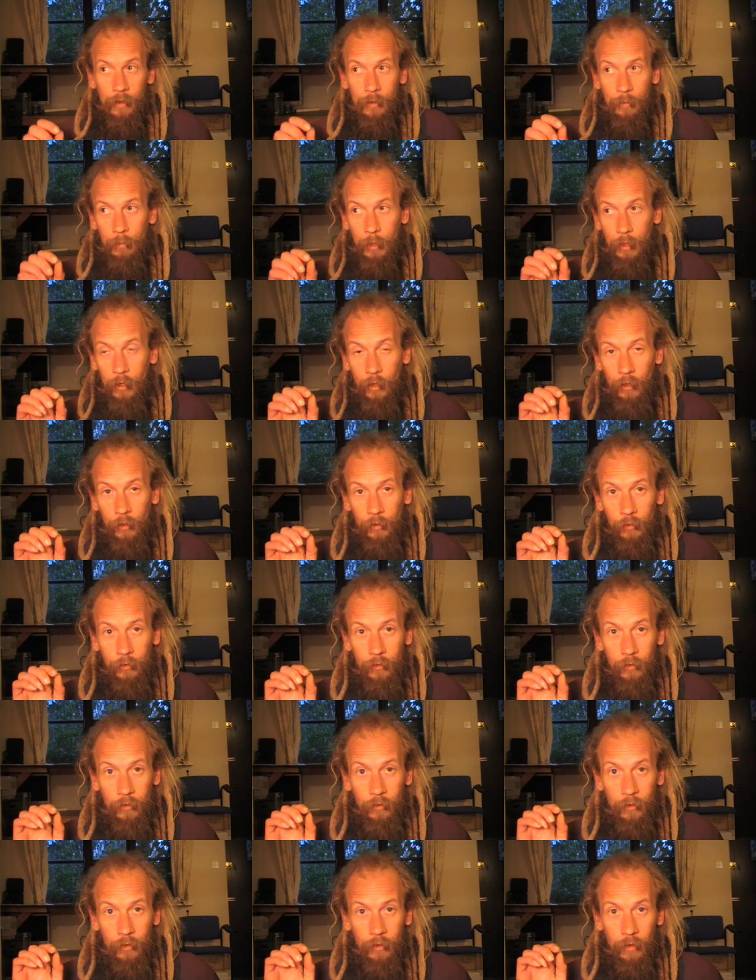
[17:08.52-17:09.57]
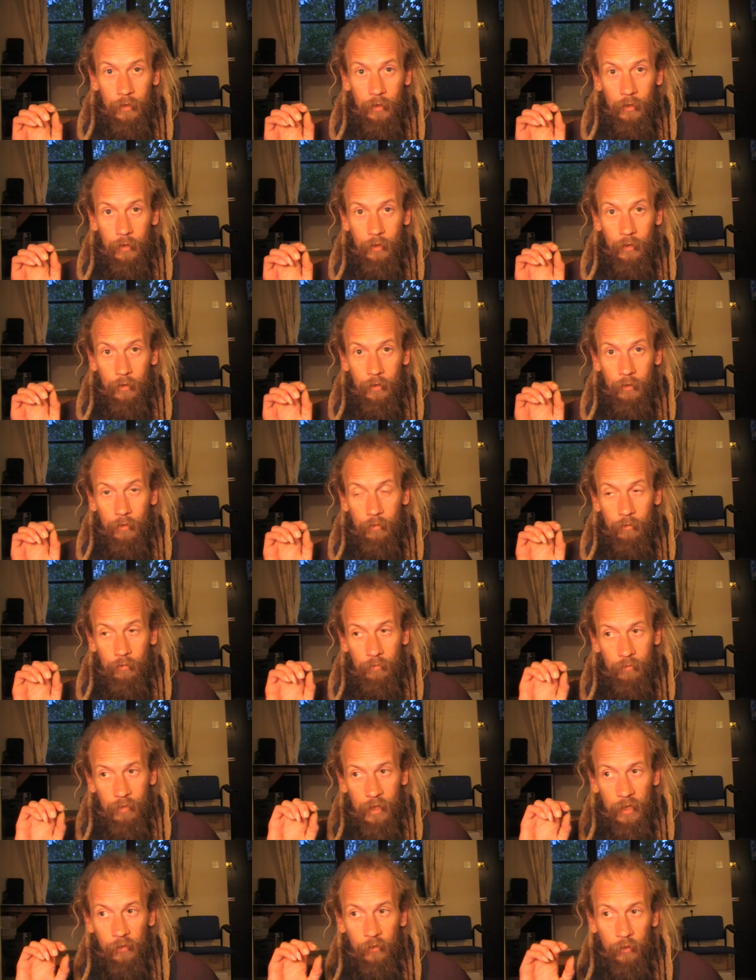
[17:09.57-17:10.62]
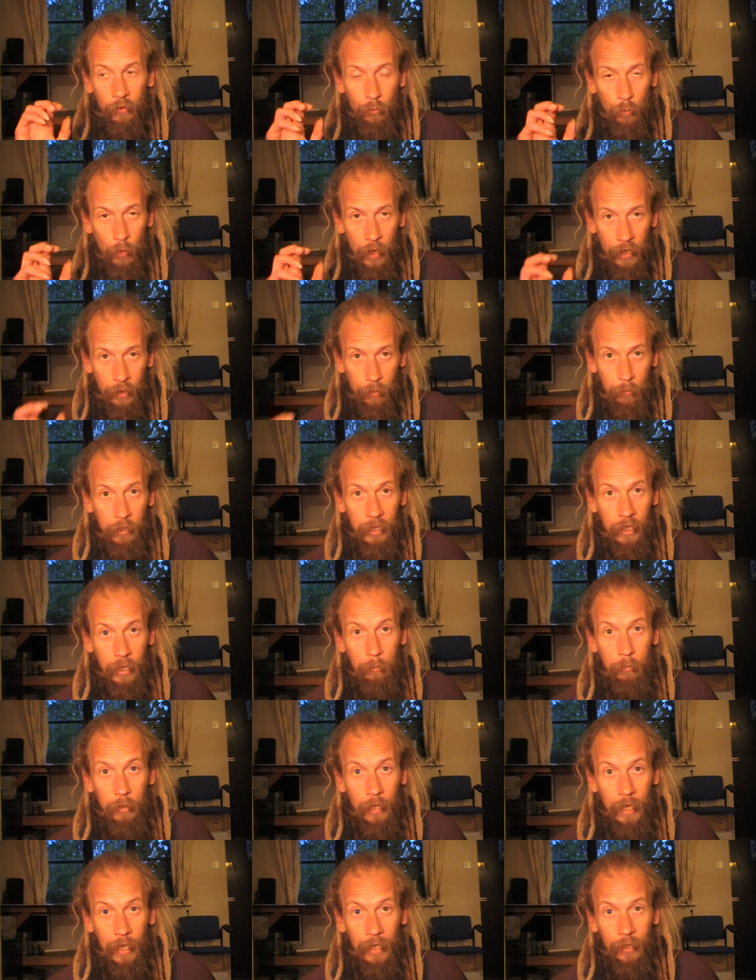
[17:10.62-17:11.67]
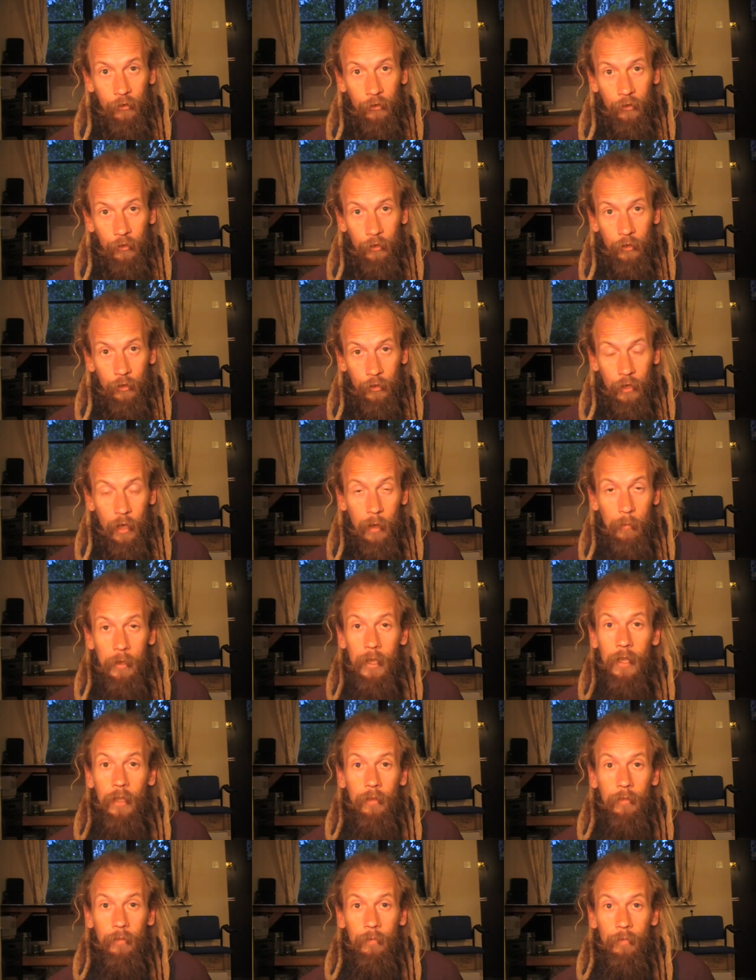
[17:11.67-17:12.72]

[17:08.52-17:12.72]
Because this is where the manipulation could come in.